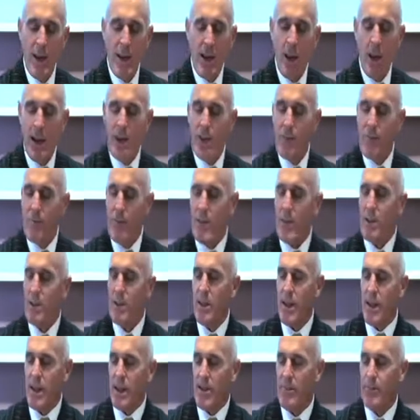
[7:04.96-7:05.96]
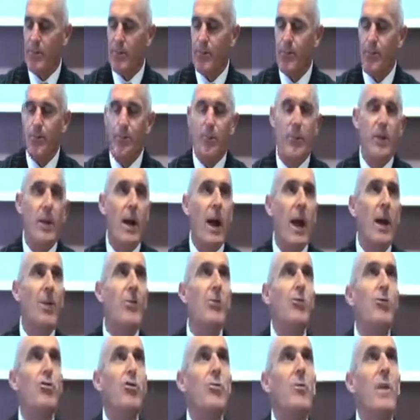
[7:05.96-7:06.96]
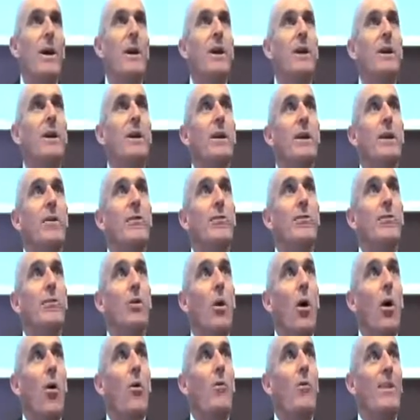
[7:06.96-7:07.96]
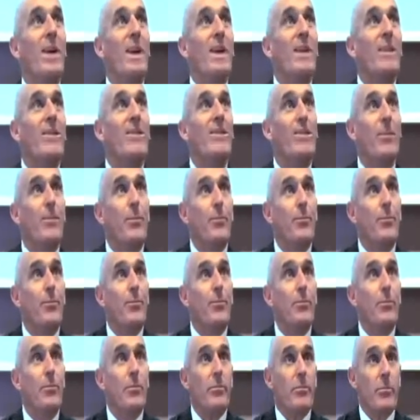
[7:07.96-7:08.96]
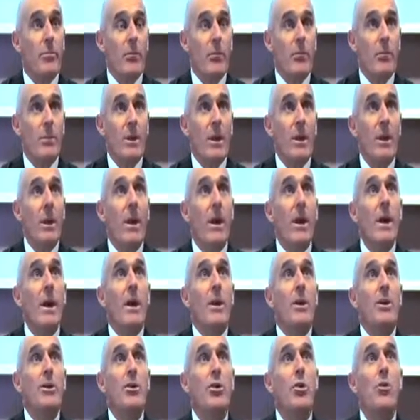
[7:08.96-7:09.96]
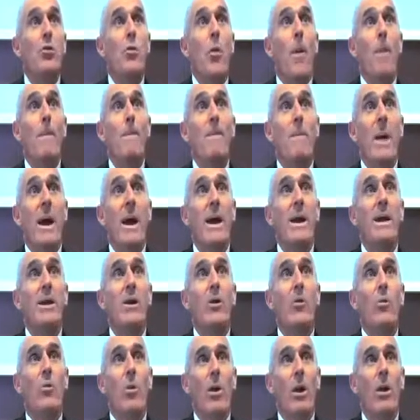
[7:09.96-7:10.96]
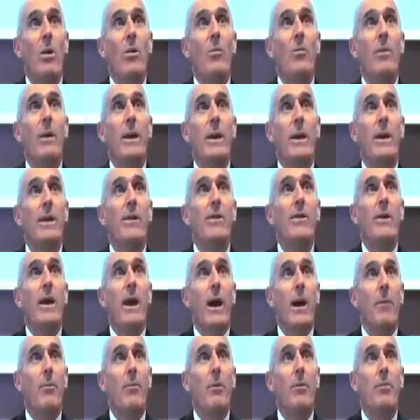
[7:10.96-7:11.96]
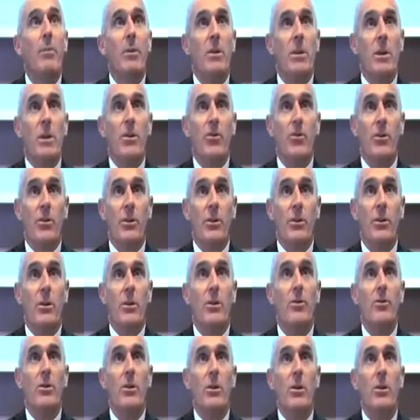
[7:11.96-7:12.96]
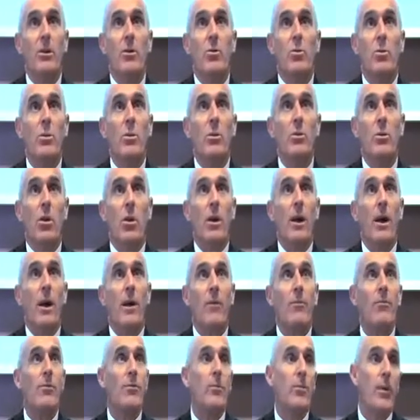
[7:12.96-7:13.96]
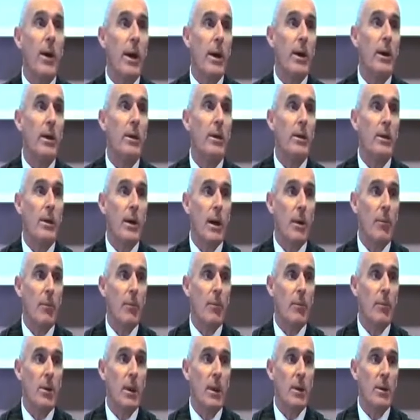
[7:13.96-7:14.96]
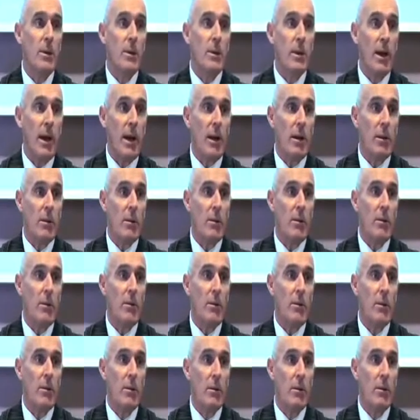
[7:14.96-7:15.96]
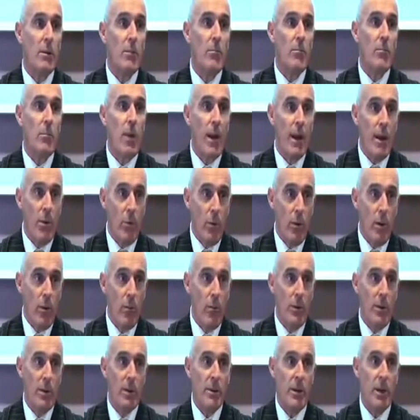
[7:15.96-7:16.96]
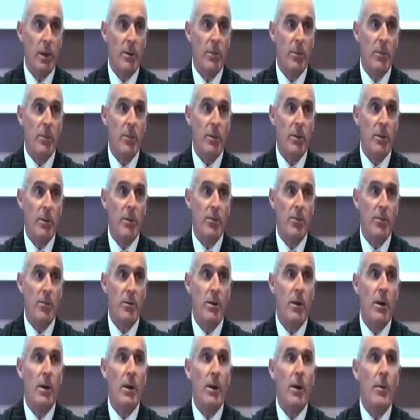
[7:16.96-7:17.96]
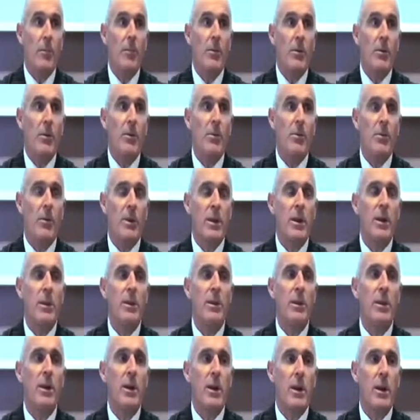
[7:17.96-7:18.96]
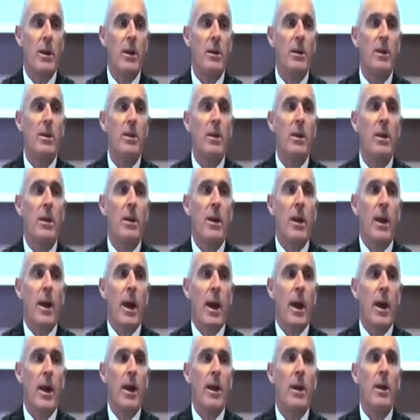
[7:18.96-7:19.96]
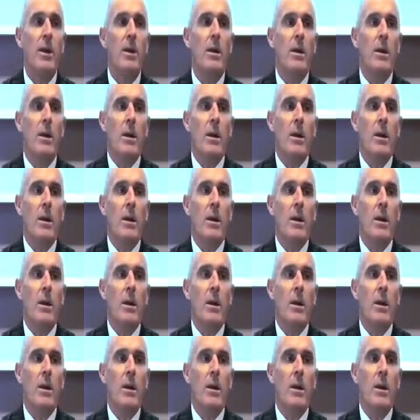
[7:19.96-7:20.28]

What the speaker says: kind of asset and you make a gift of it, you may well be in the happy position that you will not have to pay capital gains tax. You may well be in the happy position. But this is an